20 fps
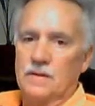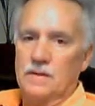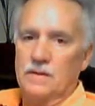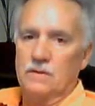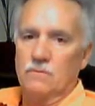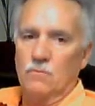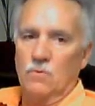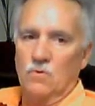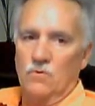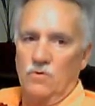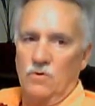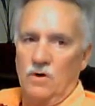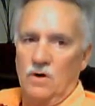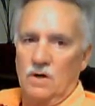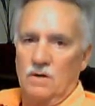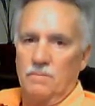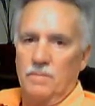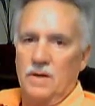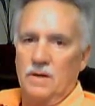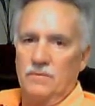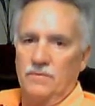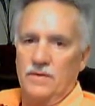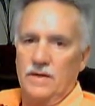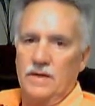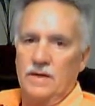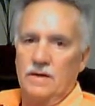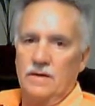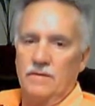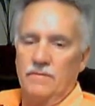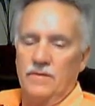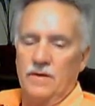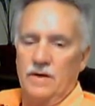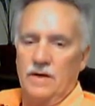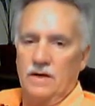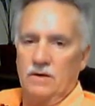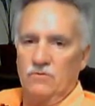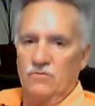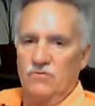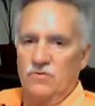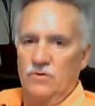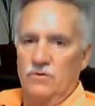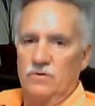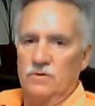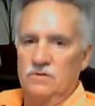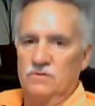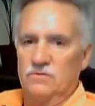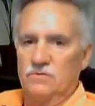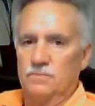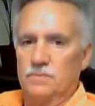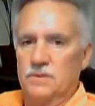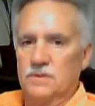And we'll talk about that on the next series.